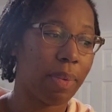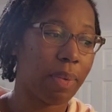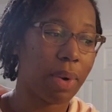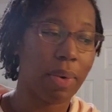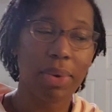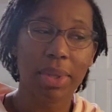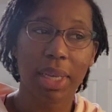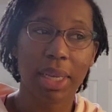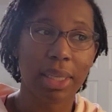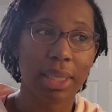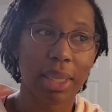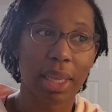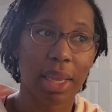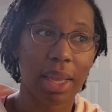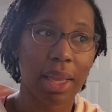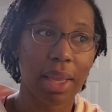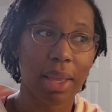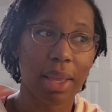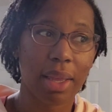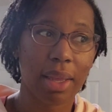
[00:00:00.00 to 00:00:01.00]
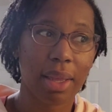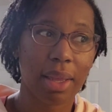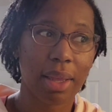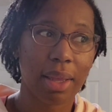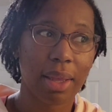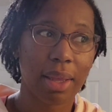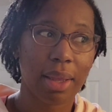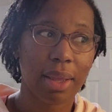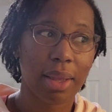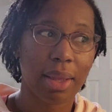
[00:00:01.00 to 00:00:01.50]
what was I saying?
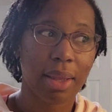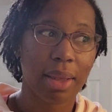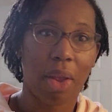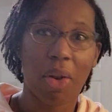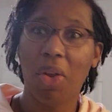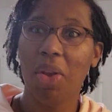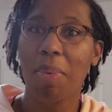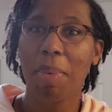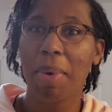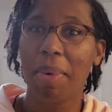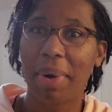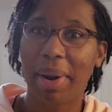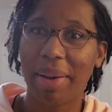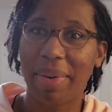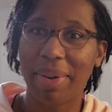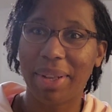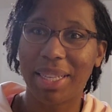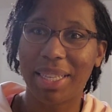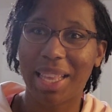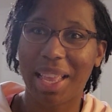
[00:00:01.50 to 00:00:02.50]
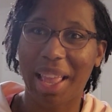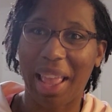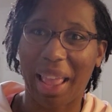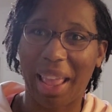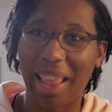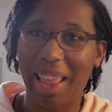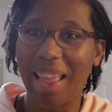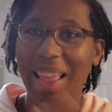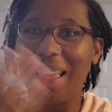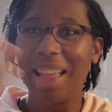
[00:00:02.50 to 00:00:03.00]
I don't even remember what I was saying.
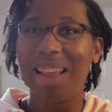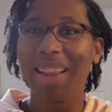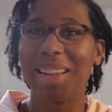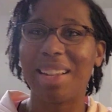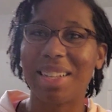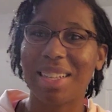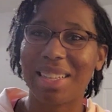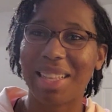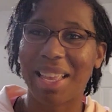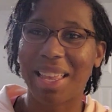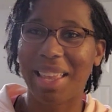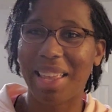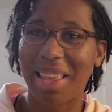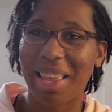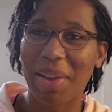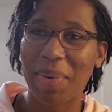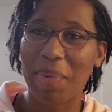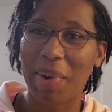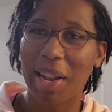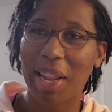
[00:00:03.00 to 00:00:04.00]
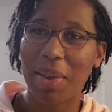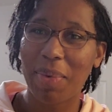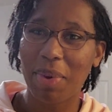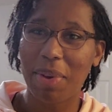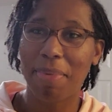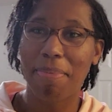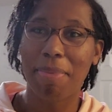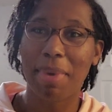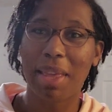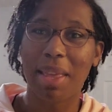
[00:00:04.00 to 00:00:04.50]
This is a get ready
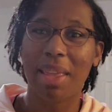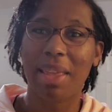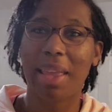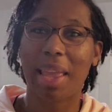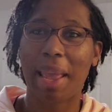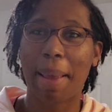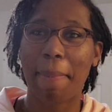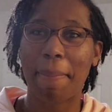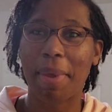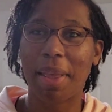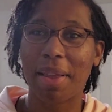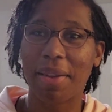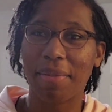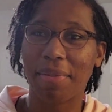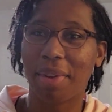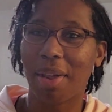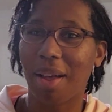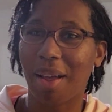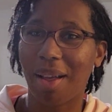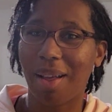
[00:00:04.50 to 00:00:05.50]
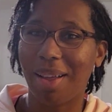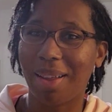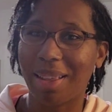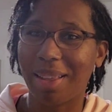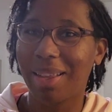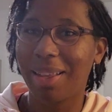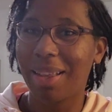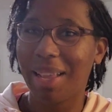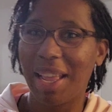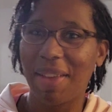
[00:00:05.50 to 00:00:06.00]
with me camping vlog,
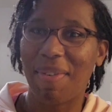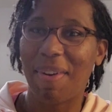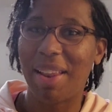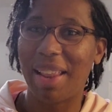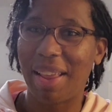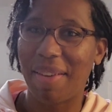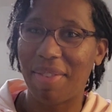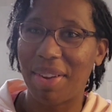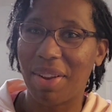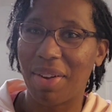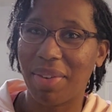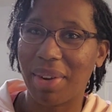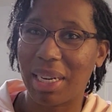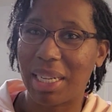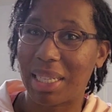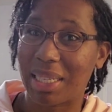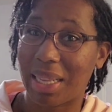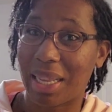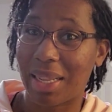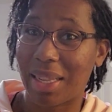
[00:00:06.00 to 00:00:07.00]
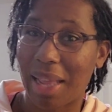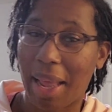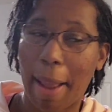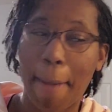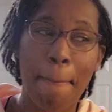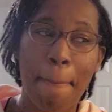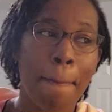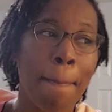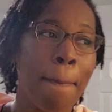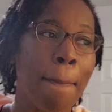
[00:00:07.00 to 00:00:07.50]
if I haven't already said that.
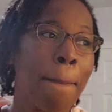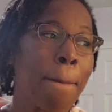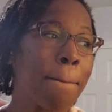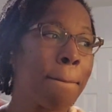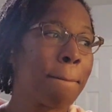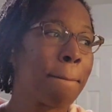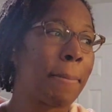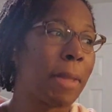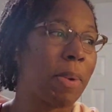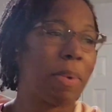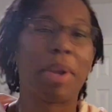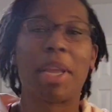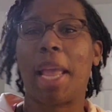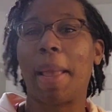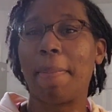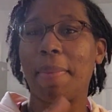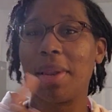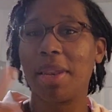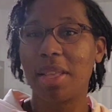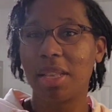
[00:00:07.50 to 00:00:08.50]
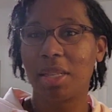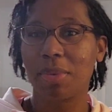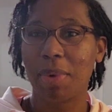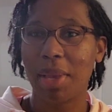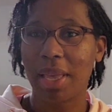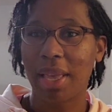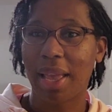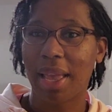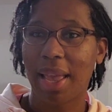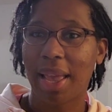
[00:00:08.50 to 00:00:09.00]
We're camping this
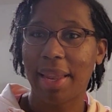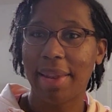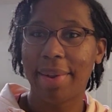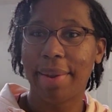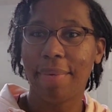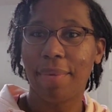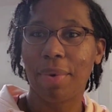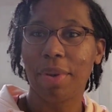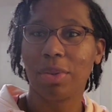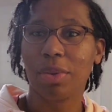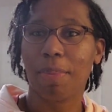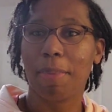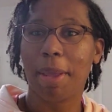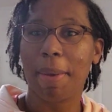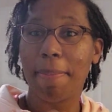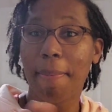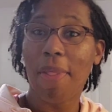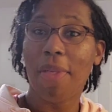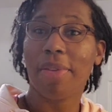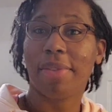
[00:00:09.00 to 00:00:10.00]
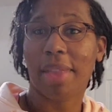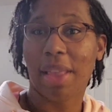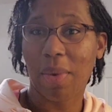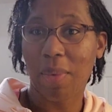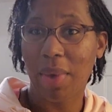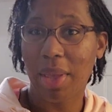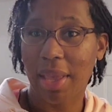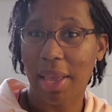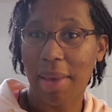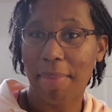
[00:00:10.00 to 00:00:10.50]
weekend, which will be Mother's Day
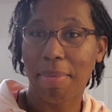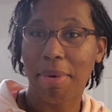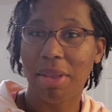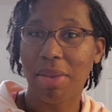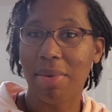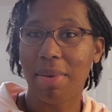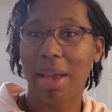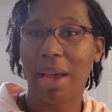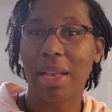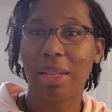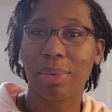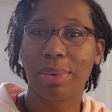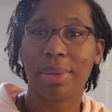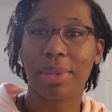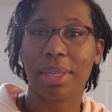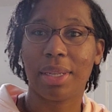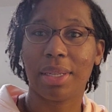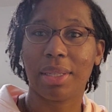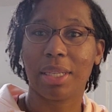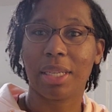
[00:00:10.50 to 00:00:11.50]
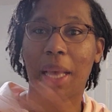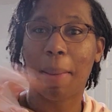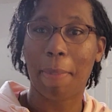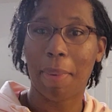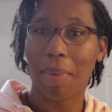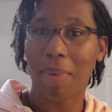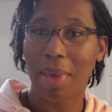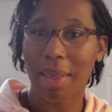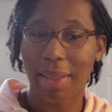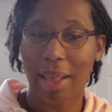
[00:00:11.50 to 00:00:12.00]
weekend, but you guys will see this a
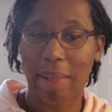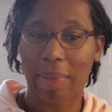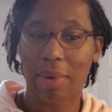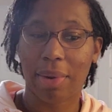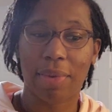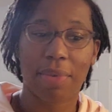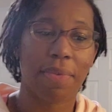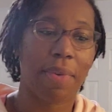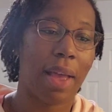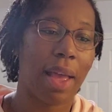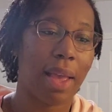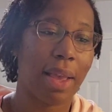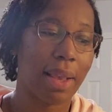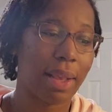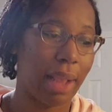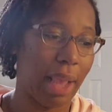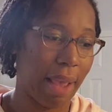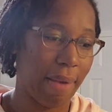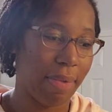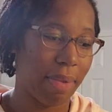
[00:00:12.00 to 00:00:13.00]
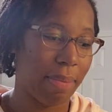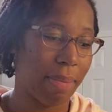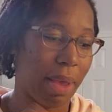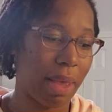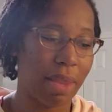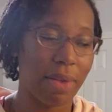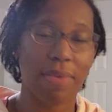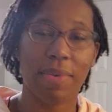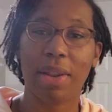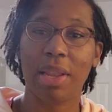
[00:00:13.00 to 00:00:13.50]
couple weeks after the fact because I have some
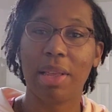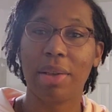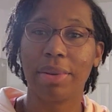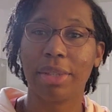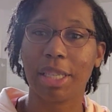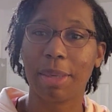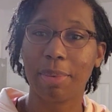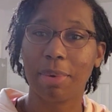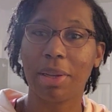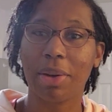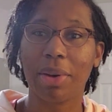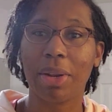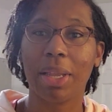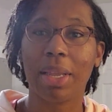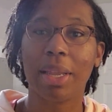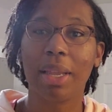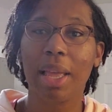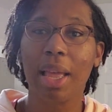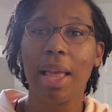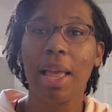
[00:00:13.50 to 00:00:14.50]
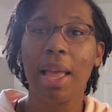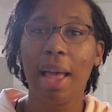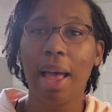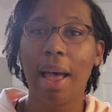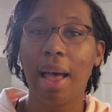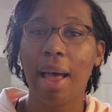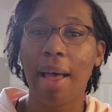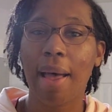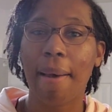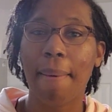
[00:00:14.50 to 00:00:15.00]
other videos uploading
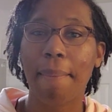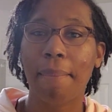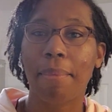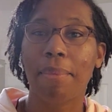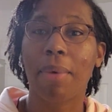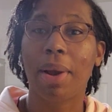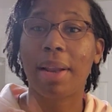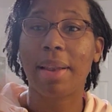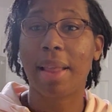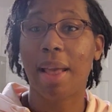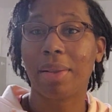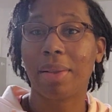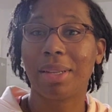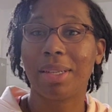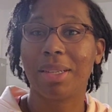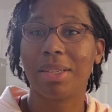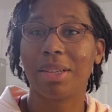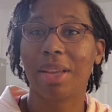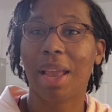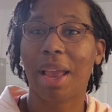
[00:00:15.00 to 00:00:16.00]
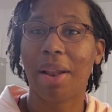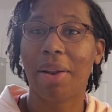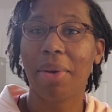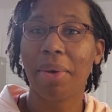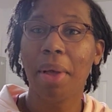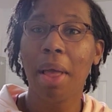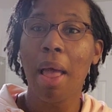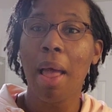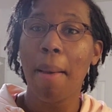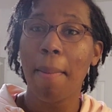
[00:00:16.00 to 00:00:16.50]
right now to the
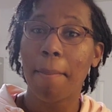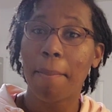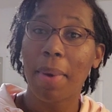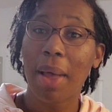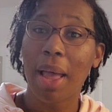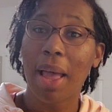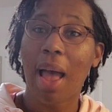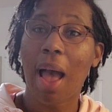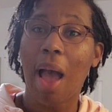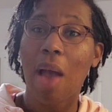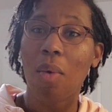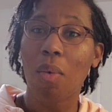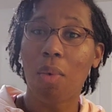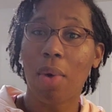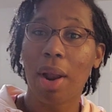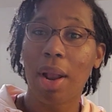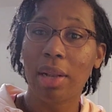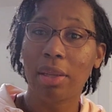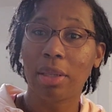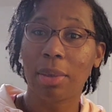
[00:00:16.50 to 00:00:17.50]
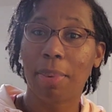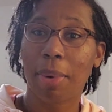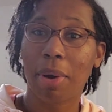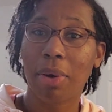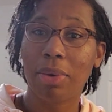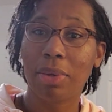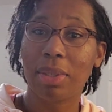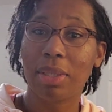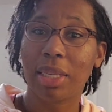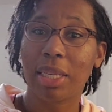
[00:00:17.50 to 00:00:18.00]
channel. But I wanted to
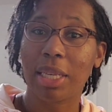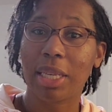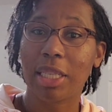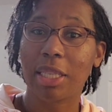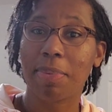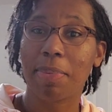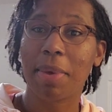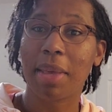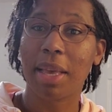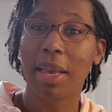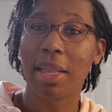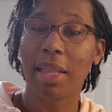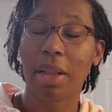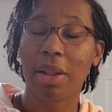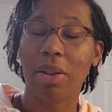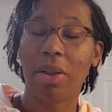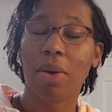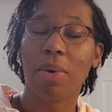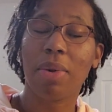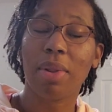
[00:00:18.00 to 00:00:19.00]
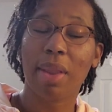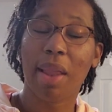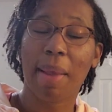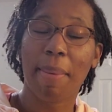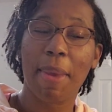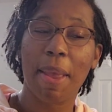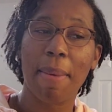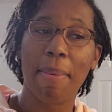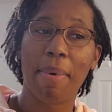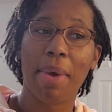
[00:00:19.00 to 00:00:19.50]
post this because I know a lot
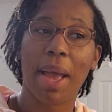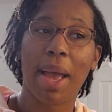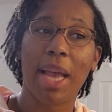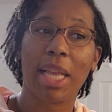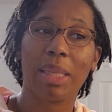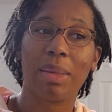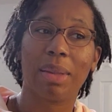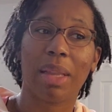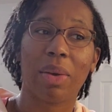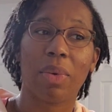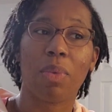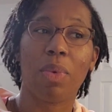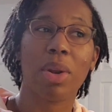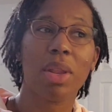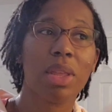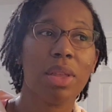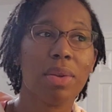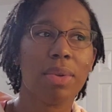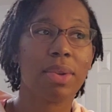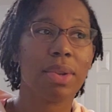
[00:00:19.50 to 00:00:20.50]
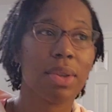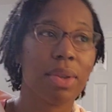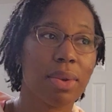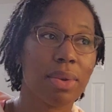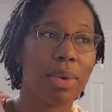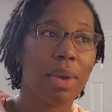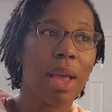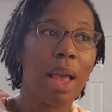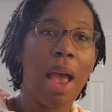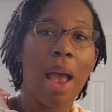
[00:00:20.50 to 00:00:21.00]
of people ask me, like, what do you
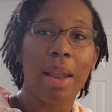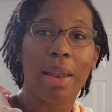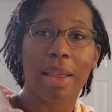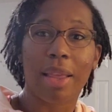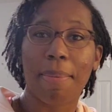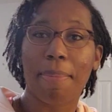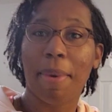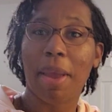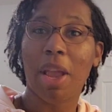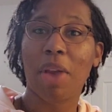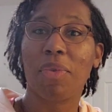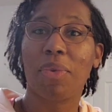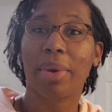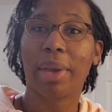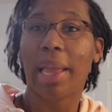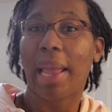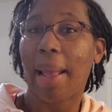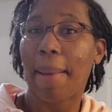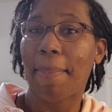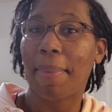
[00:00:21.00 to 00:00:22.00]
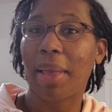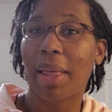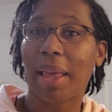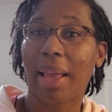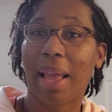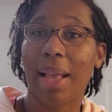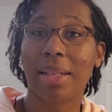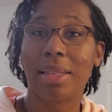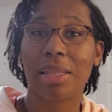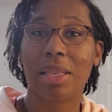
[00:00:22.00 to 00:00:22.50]
do to prepare for camping?
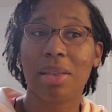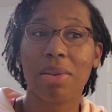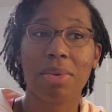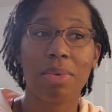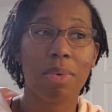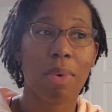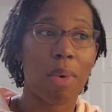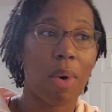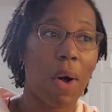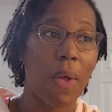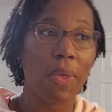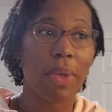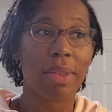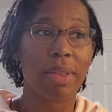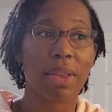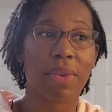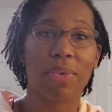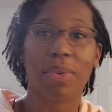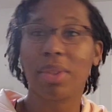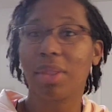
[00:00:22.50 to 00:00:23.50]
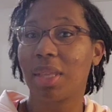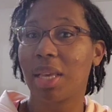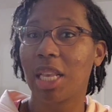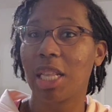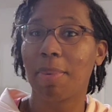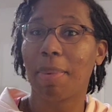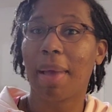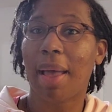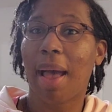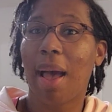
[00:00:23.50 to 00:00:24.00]
Like, I see you all these different
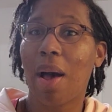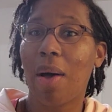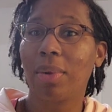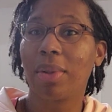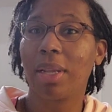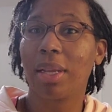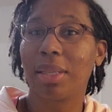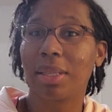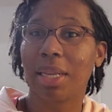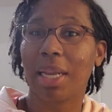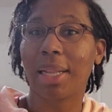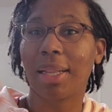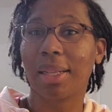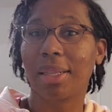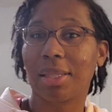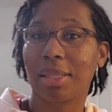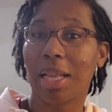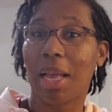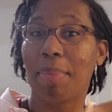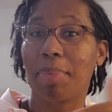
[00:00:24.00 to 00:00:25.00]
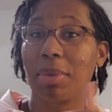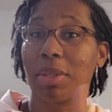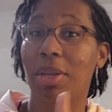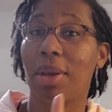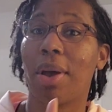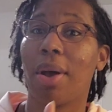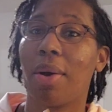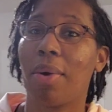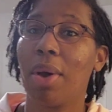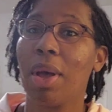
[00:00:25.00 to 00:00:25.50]
things, but how does, like, the steps
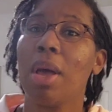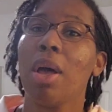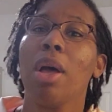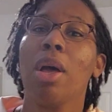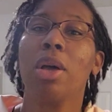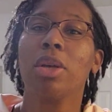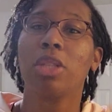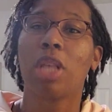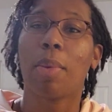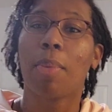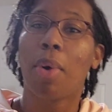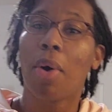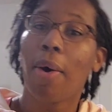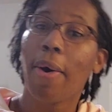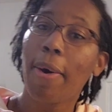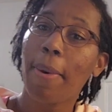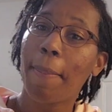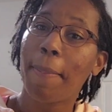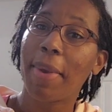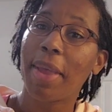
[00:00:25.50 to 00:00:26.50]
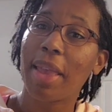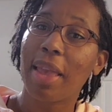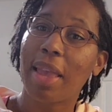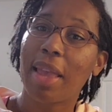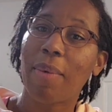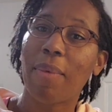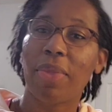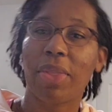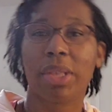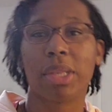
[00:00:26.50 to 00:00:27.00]
go? So I'm
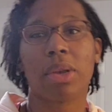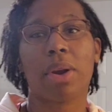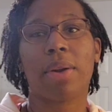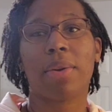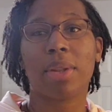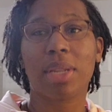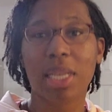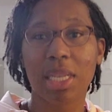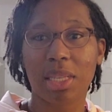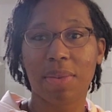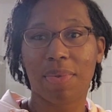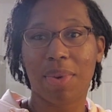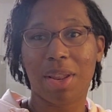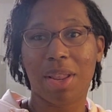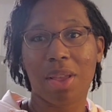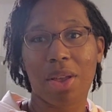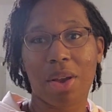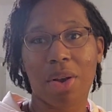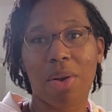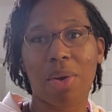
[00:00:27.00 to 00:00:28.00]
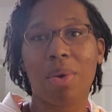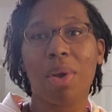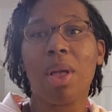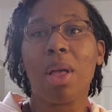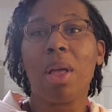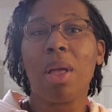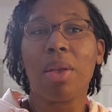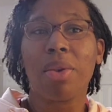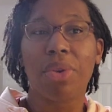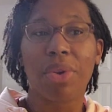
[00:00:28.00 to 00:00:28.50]
hoping with the start of this video,
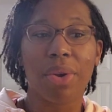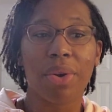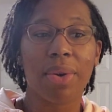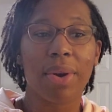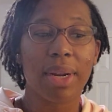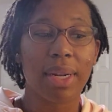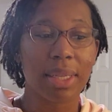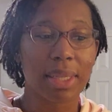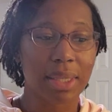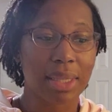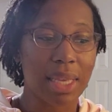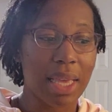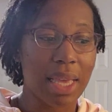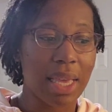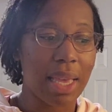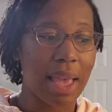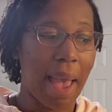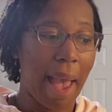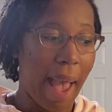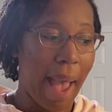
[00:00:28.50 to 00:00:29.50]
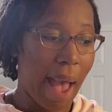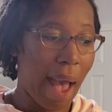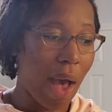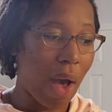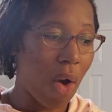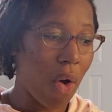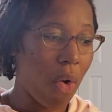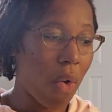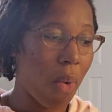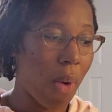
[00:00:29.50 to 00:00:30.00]
you're going to see
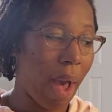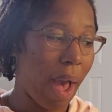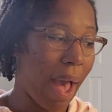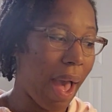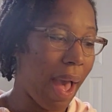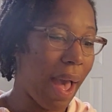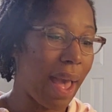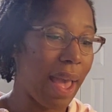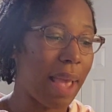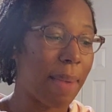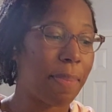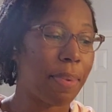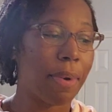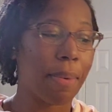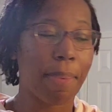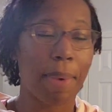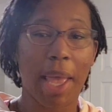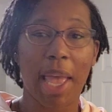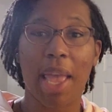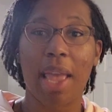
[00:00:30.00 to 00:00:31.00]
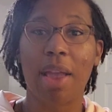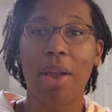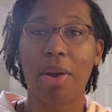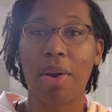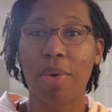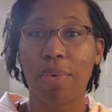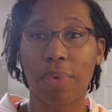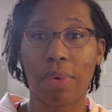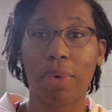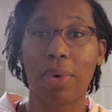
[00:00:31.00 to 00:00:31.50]
how I
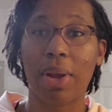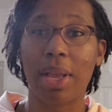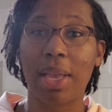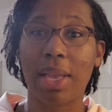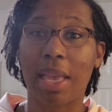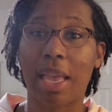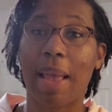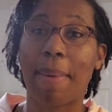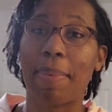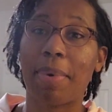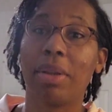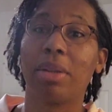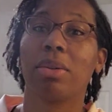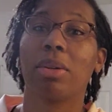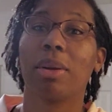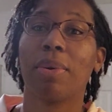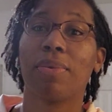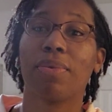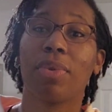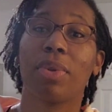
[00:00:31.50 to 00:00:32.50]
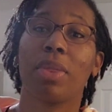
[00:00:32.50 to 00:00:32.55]
prepare for a camping trip